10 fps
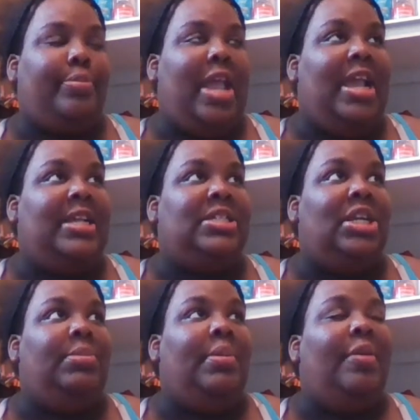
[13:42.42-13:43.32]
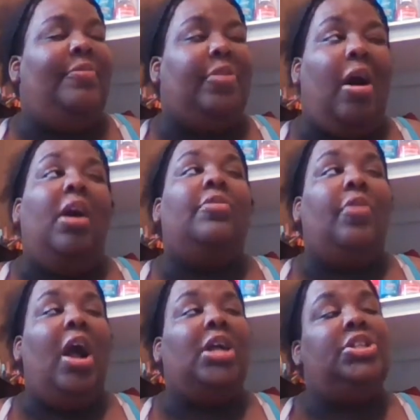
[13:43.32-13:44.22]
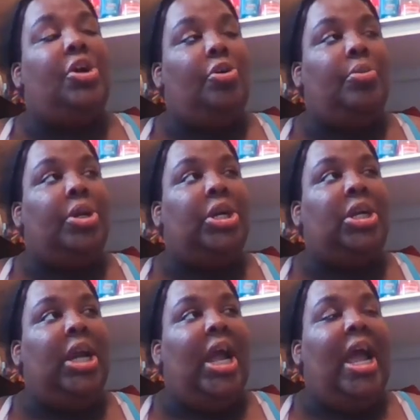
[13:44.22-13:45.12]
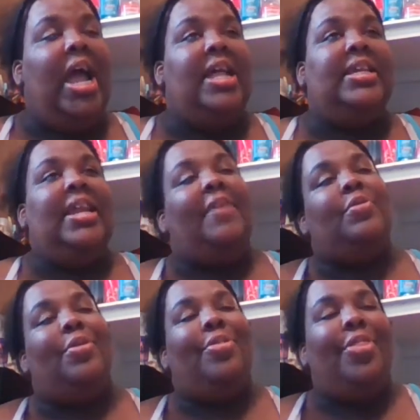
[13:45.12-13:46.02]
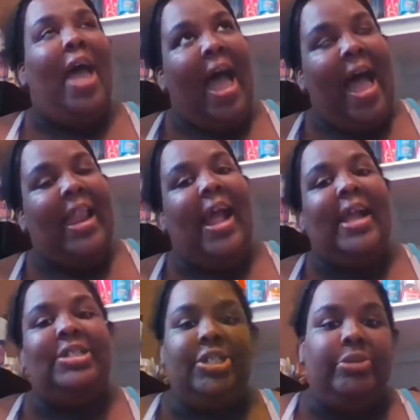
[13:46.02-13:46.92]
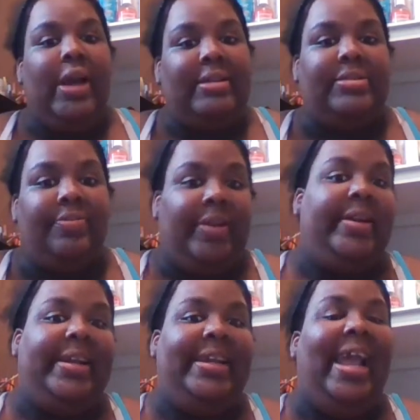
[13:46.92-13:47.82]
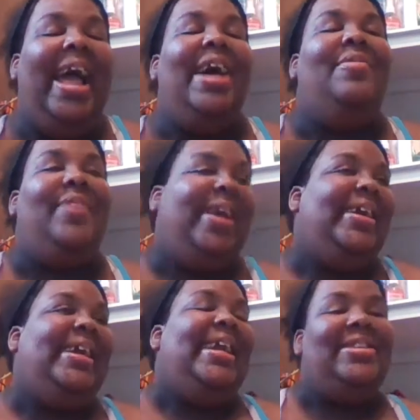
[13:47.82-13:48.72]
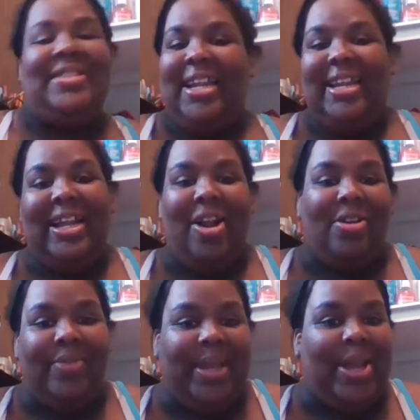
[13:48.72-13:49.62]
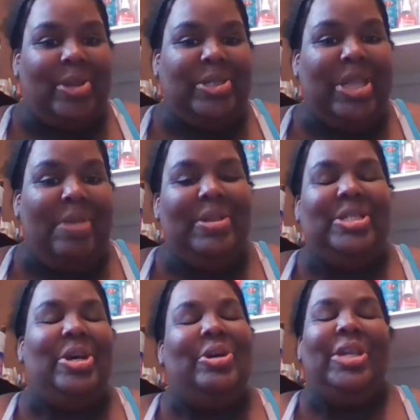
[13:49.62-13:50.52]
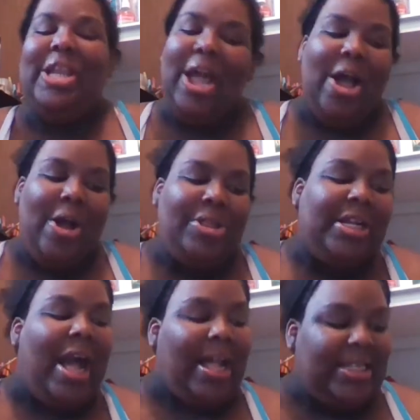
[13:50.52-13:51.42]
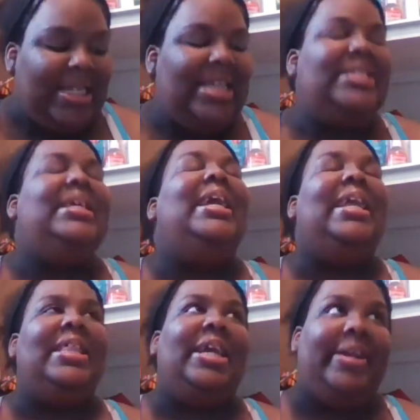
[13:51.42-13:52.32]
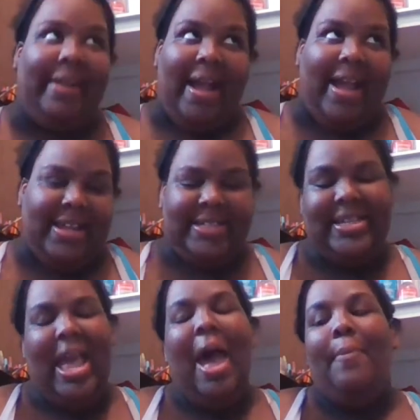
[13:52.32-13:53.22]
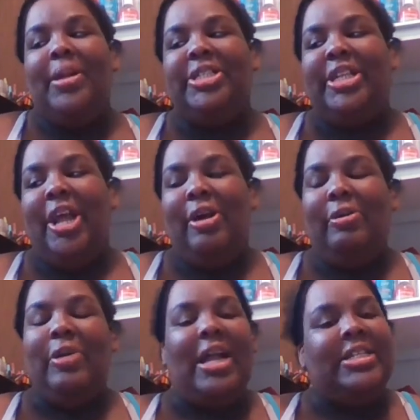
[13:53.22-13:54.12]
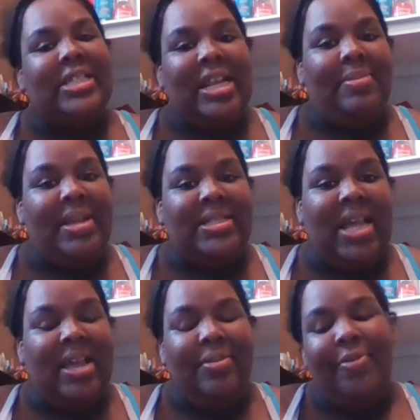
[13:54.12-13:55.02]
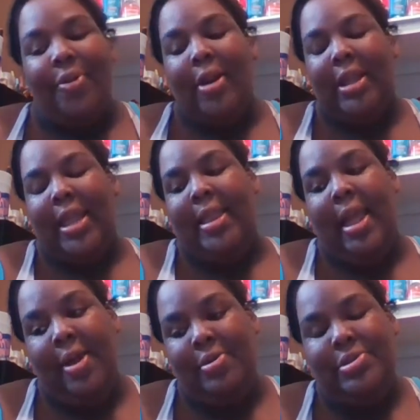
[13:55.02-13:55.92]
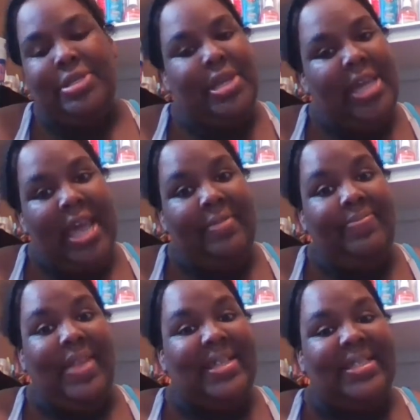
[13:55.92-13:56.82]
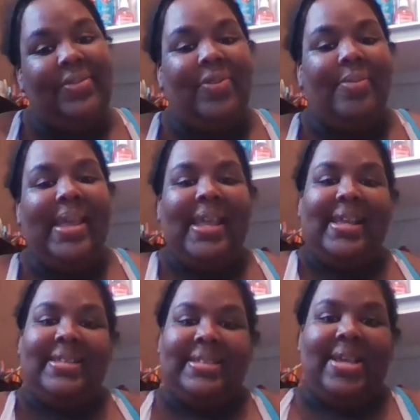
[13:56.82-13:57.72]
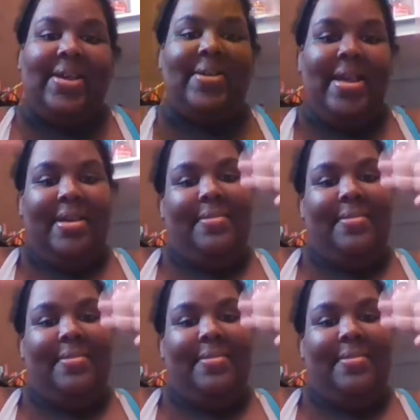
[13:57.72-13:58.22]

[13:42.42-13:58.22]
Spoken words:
is going to be my vlog for October, and then after that I do have some very, very entertaining art videos coming. So, you know, the content is getting there, guys, but you know, I just gotta make time for it, you know. So yeah, that's it for me. So